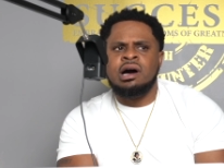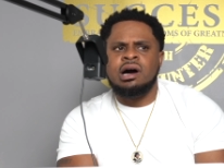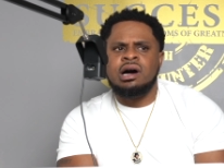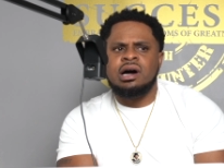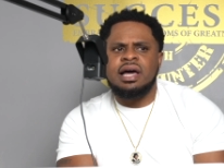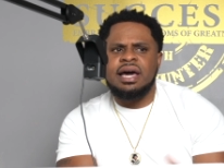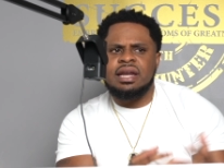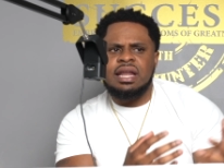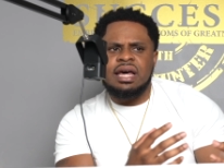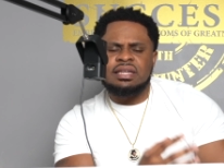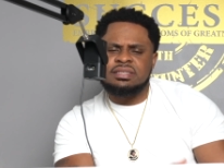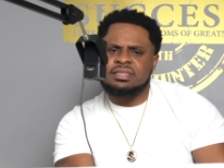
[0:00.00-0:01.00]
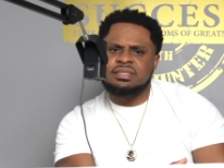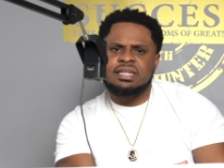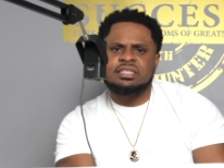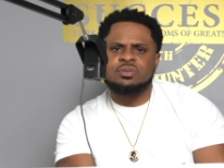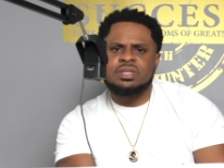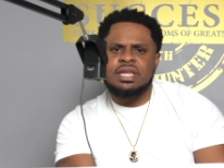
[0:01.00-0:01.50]
Had a lot of
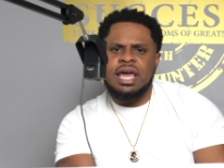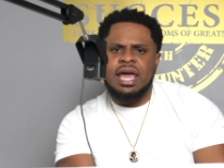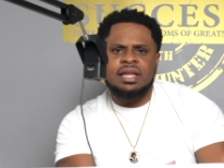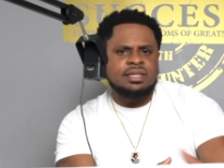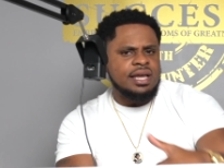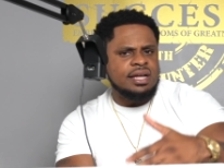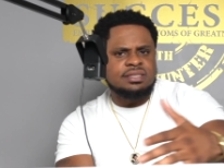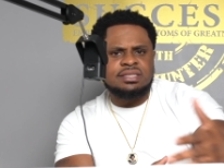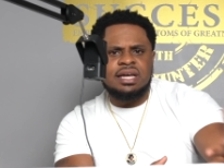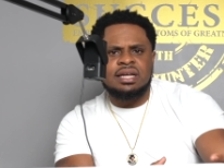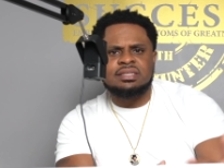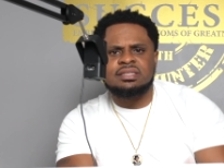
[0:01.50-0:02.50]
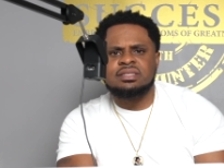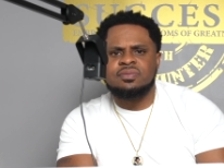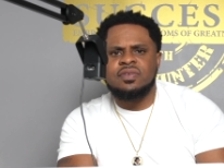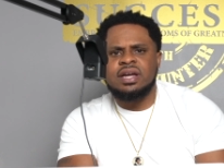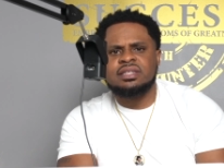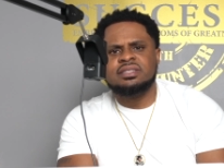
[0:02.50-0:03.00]
success with that. Got signed to some
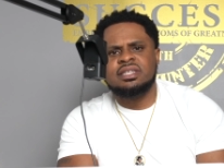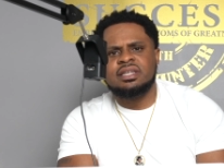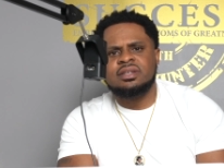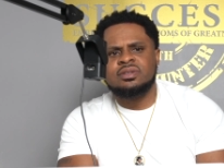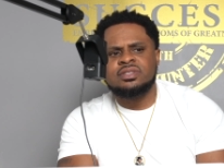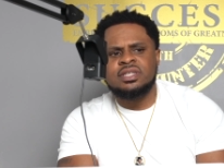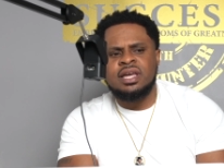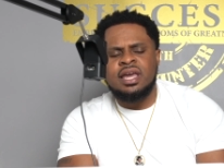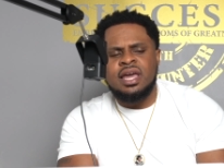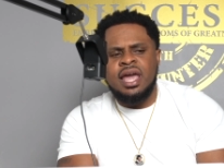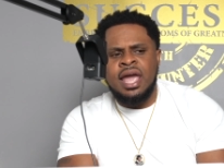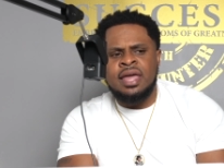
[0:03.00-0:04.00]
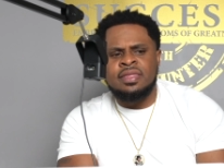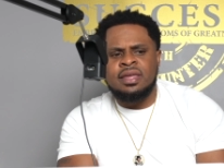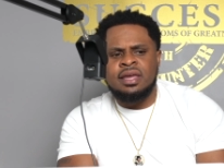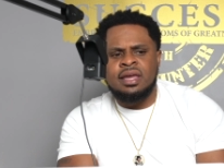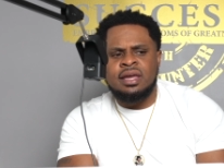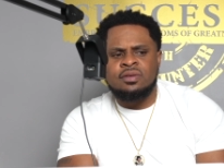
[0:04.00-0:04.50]
record deals. And
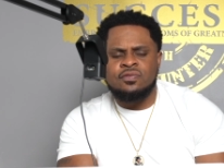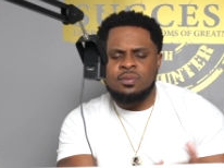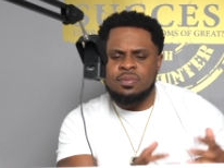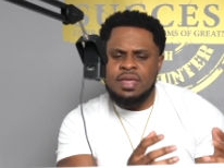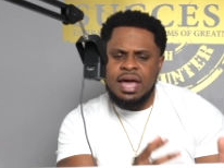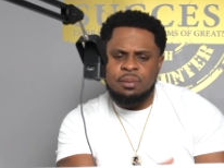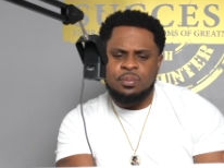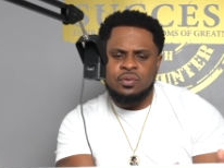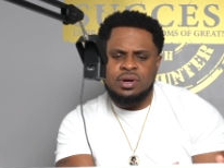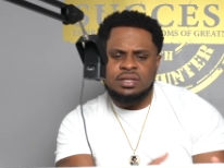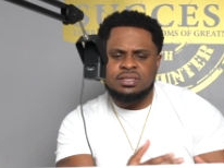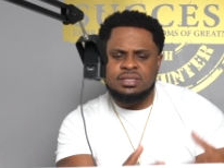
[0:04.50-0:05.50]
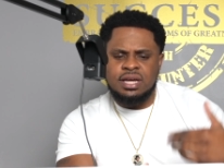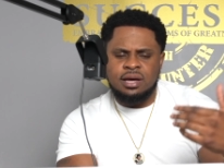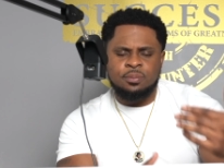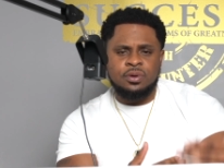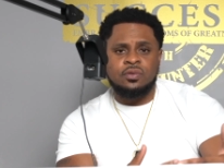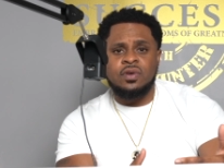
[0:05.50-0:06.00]
then from that point, as
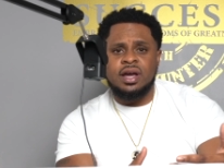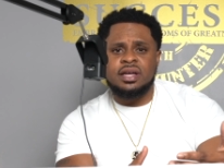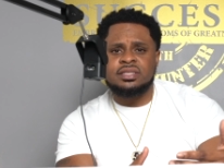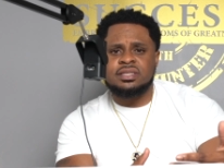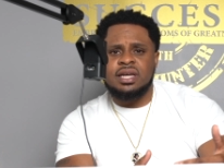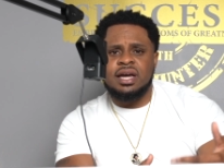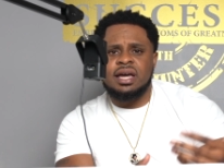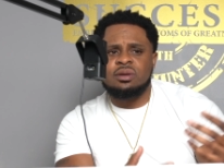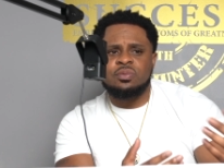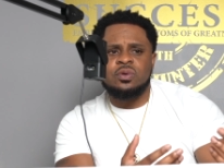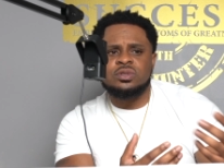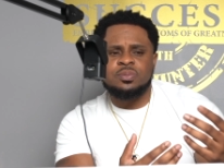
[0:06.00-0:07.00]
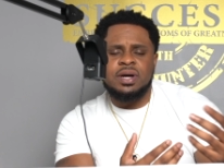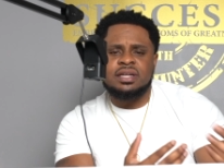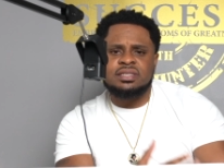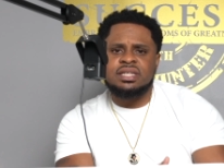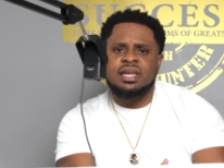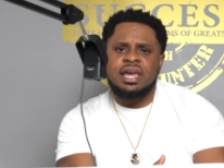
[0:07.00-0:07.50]
time progressed, I got approached by a
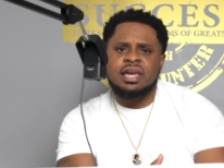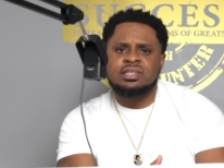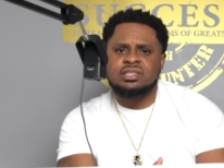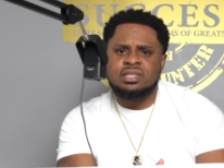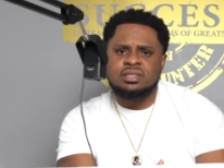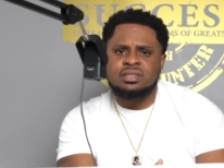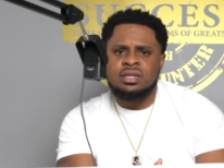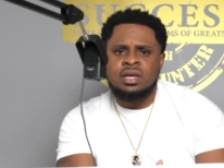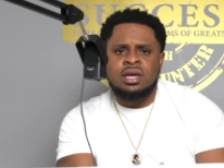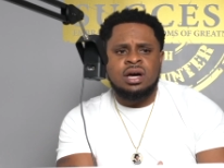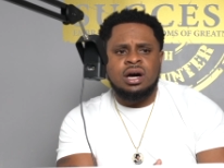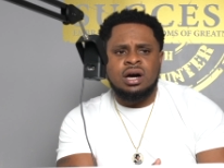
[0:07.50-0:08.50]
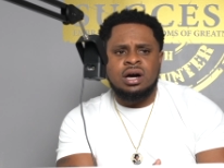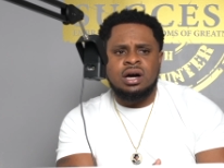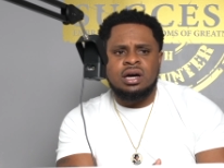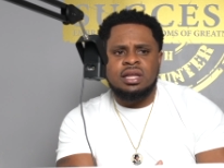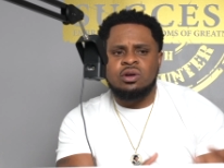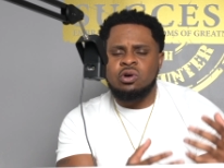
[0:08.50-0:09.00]
sync agent
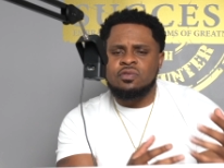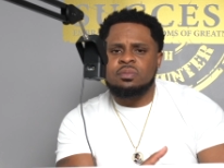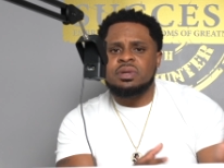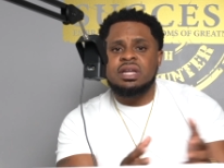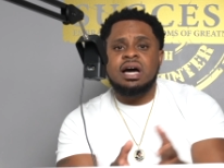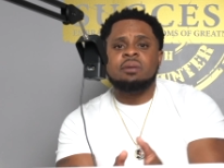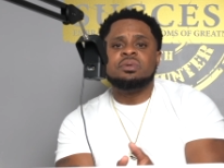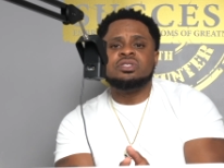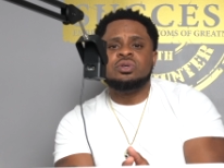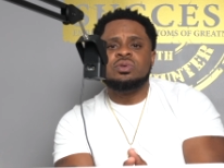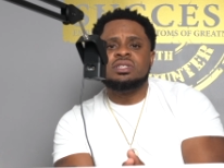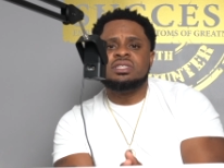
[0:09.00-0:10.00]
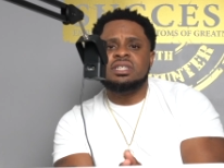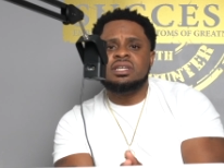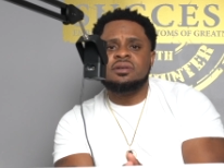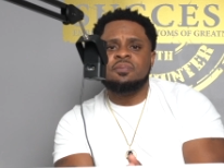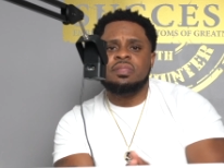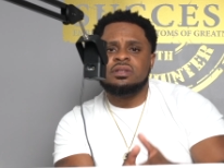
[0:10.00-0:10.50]
that offered me the
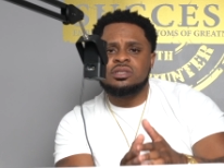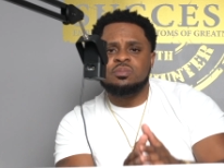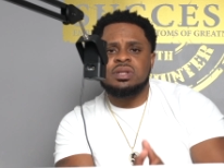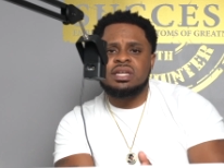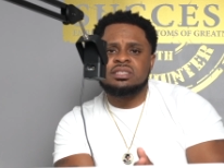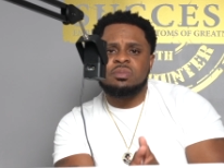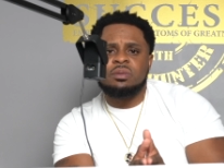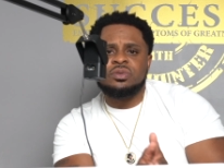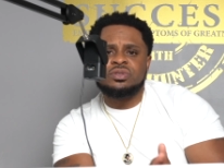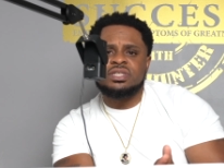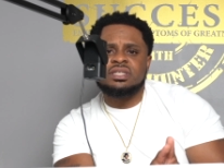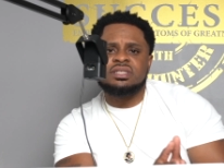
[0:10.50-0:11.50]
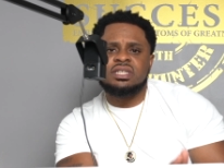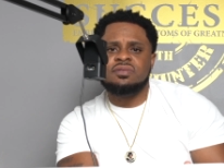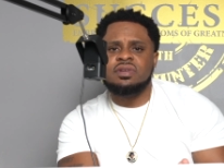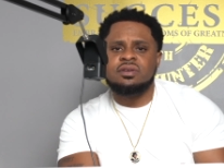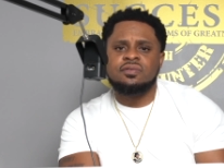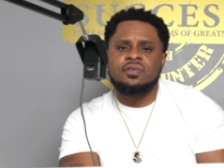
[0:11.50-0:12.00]
opportunity to place my music in
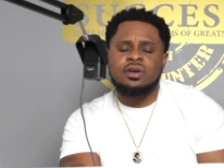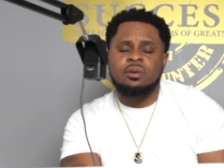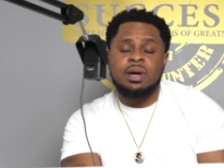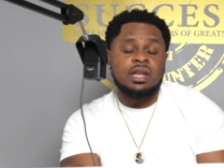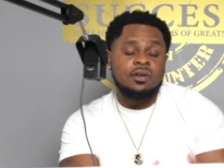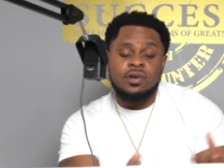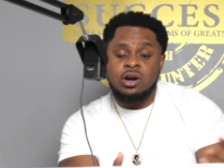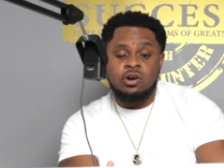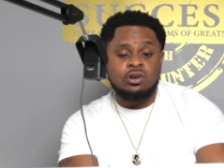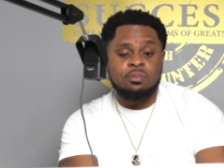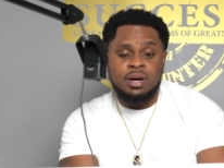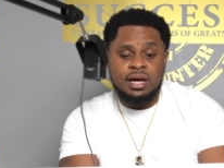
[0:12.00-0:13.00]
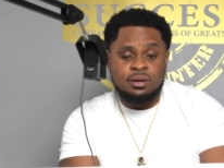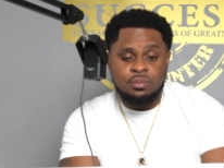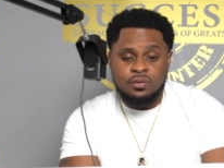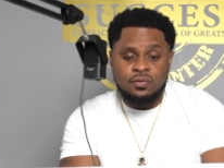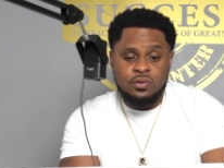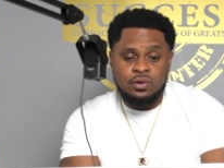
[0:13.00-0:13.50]
TV and film. I never heard about it
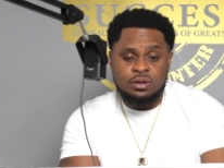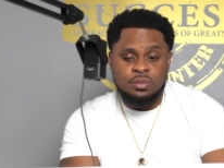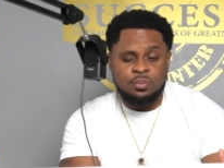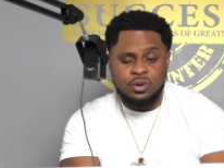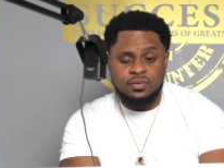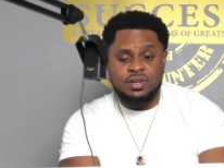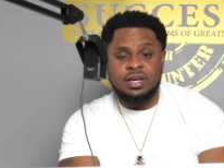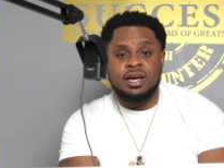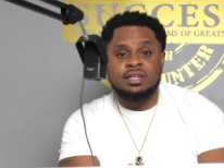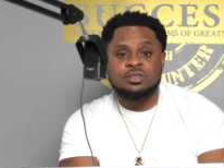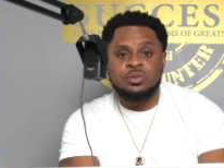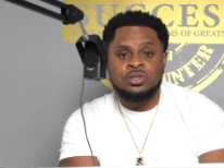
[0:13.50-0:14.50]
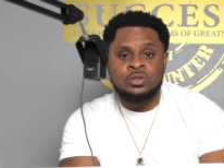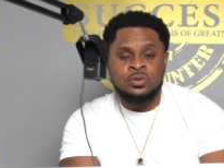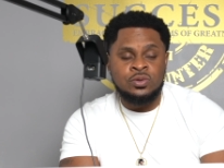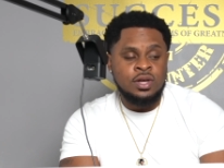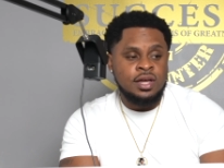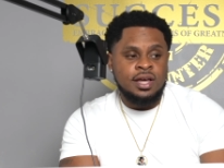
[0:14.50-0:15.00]
before, to be perfectly honest with you.